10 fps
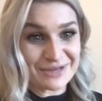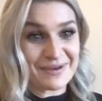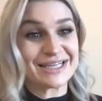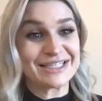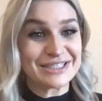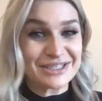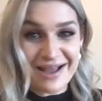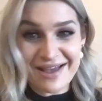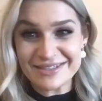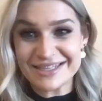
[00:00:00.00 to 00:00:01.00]
So I do
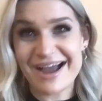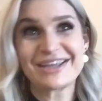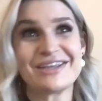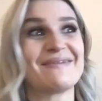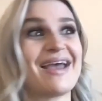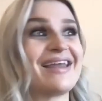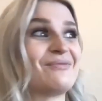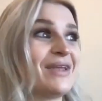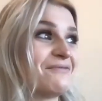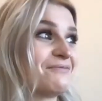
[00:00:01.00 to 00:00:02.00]
have a document,
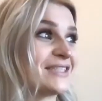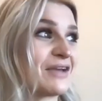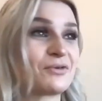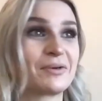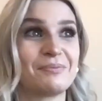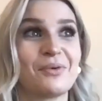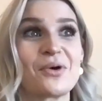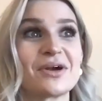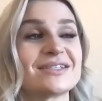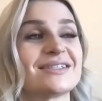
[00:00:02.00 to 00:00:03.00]
and we have several
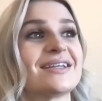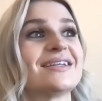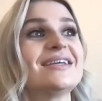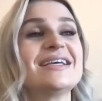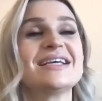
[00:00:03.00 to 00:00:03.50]
reports and